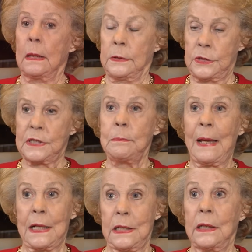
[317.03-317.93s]
Just
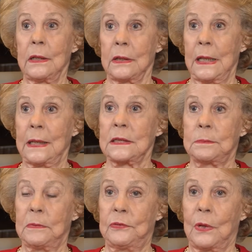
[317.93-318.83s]
about a year, yes,
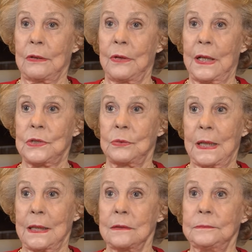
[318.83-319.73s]
before I
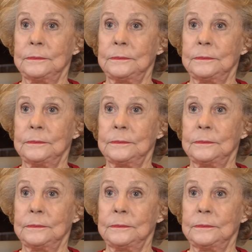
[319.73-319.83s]
graduated.